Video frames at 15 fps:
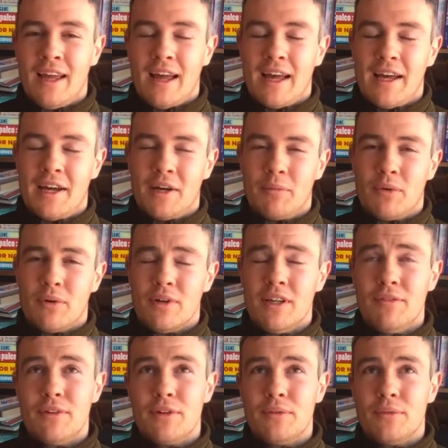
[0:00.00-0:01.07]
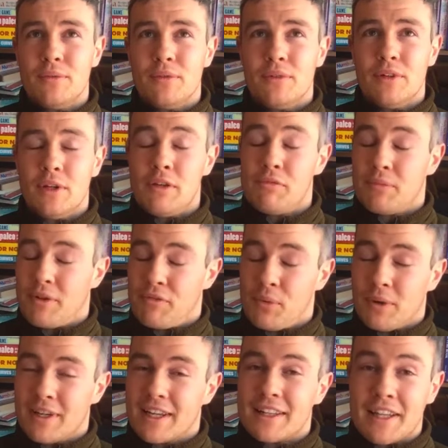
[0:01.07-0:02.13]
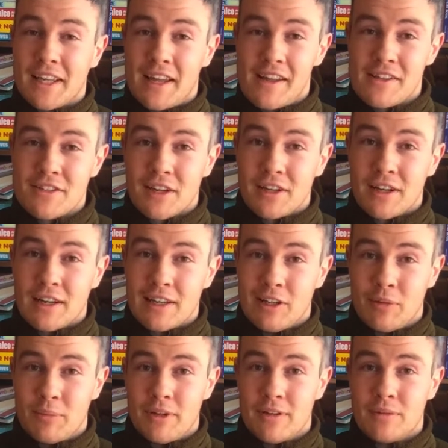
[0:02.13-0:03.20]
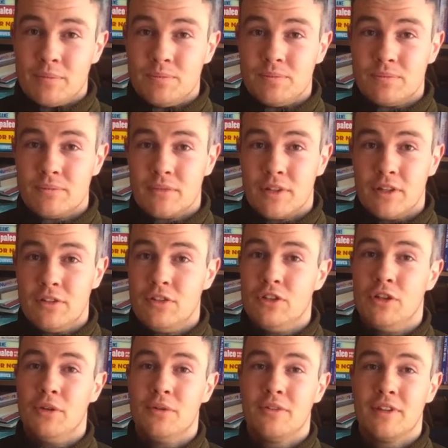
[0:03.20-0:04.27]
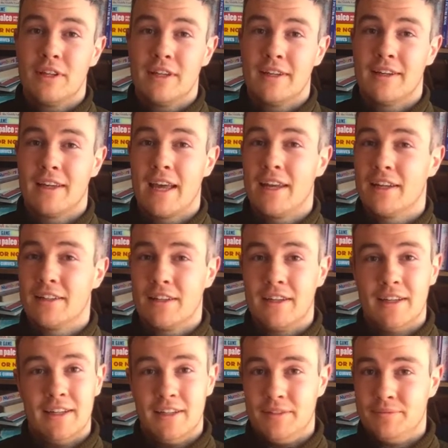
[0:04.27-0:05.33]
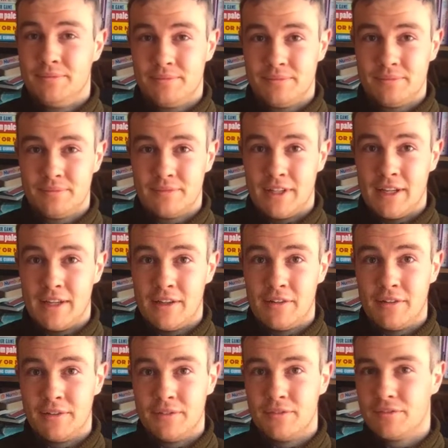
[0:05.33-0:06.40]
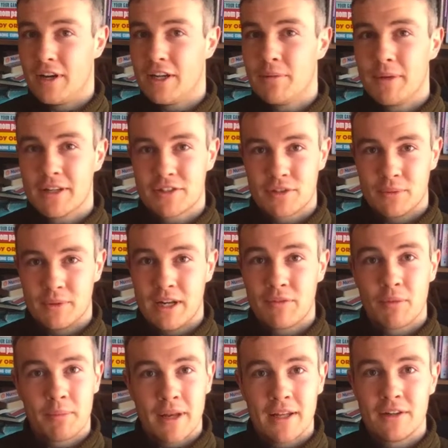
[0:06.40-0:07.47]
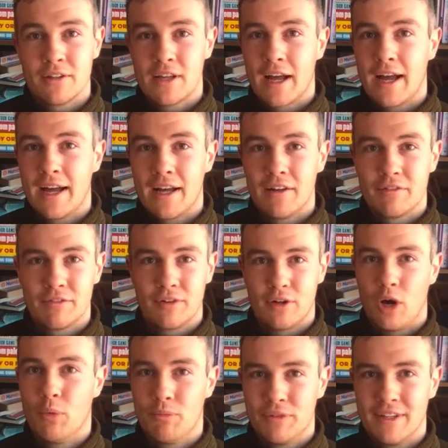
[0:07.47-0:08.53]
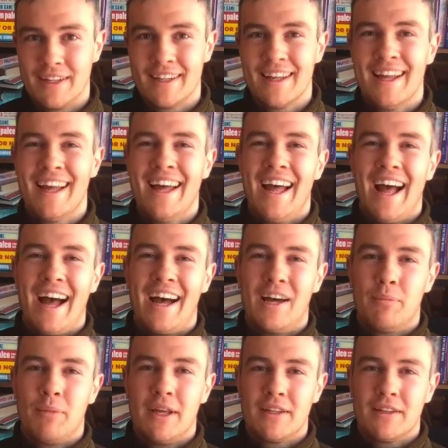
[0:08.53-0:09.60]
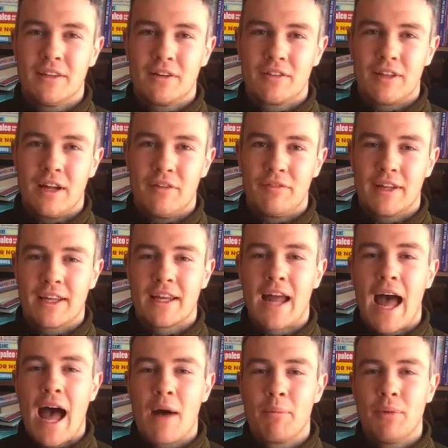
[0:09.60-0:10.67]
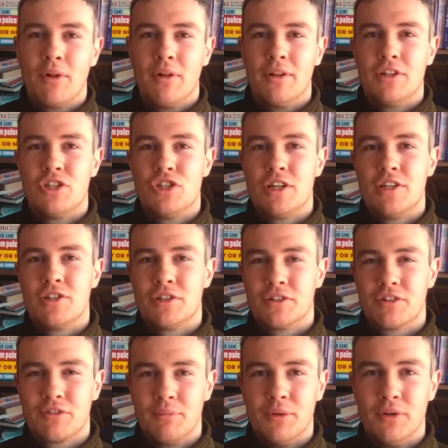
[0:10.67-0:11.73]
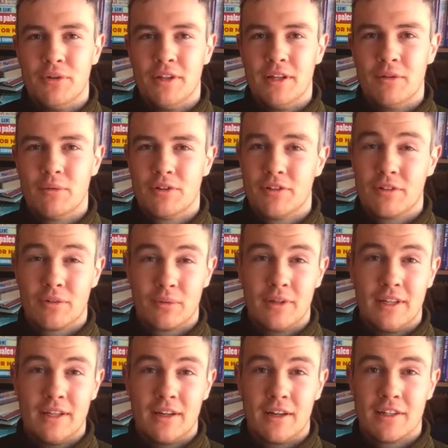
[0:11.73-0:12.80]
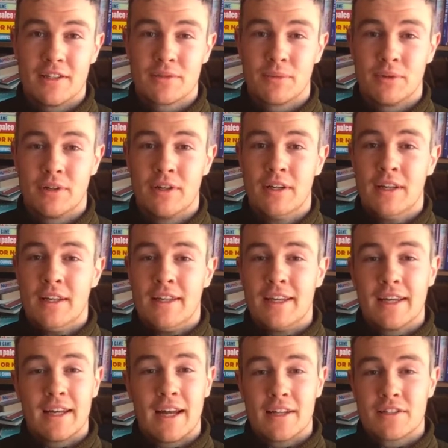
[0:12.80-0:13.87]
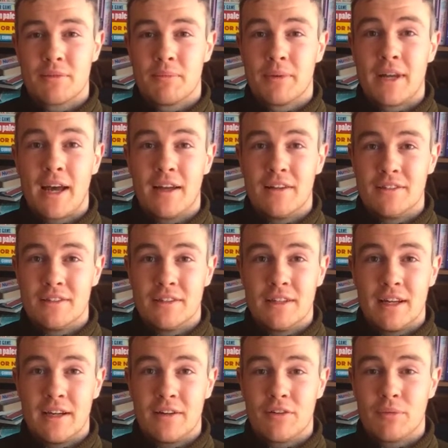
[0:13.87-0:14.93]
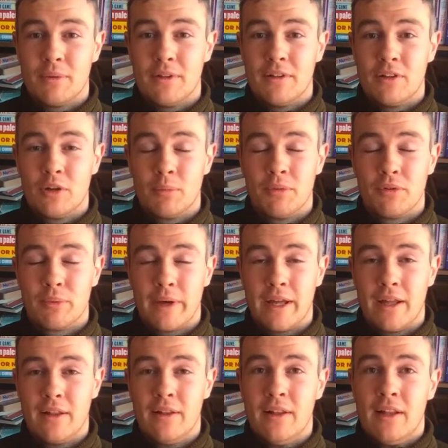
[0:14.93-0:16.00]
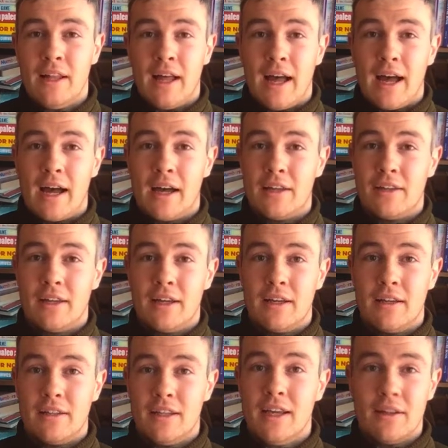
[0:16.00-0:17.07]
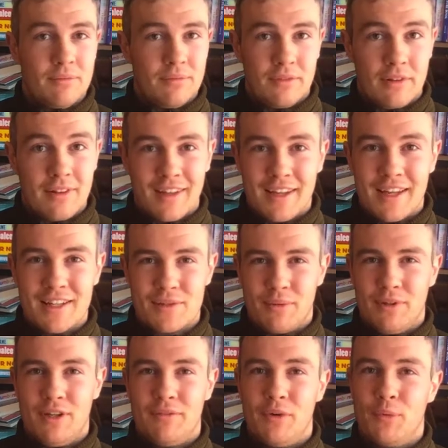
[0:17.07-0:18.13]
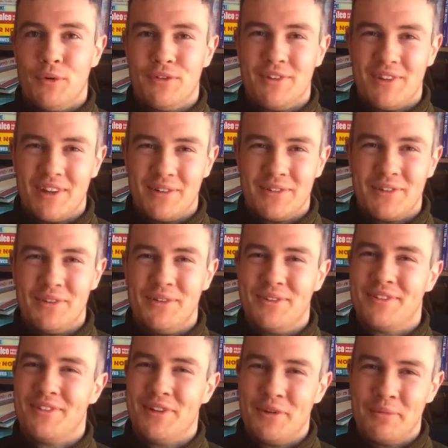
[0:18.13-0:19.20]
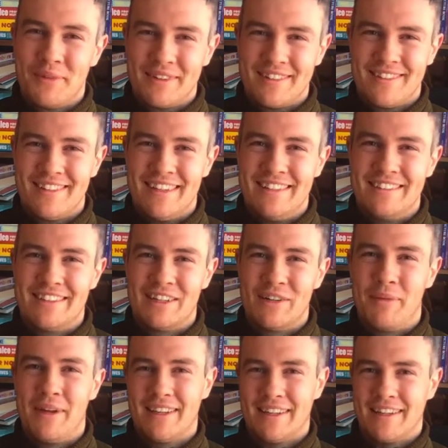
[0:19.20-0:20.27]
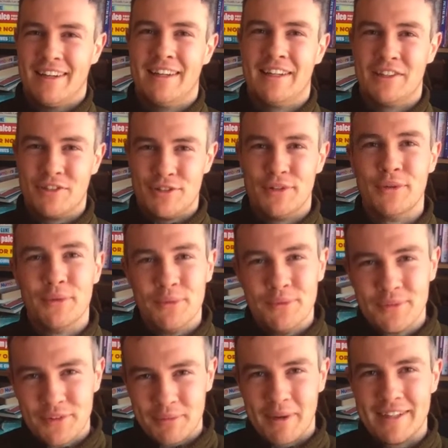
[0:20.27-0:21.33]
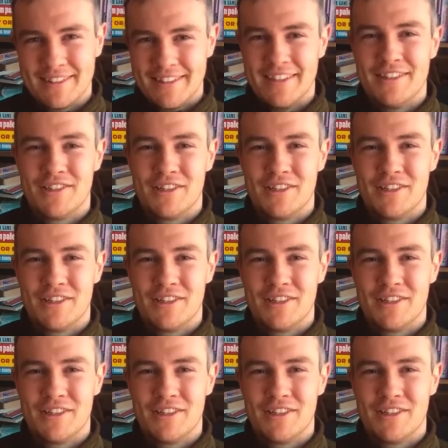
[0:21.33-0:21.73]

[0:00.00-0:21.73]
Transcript: Or even if you want to get the kids on it a little bit, getting the Vitamix or whatever blender you have, hopefully, and making yourself like an apple and ginger smoothie, which is a really nice one. You can add some bananas in there to sweeten it up as well. And the kids will love it once you don't use too much ginger and make it kind of too spicy and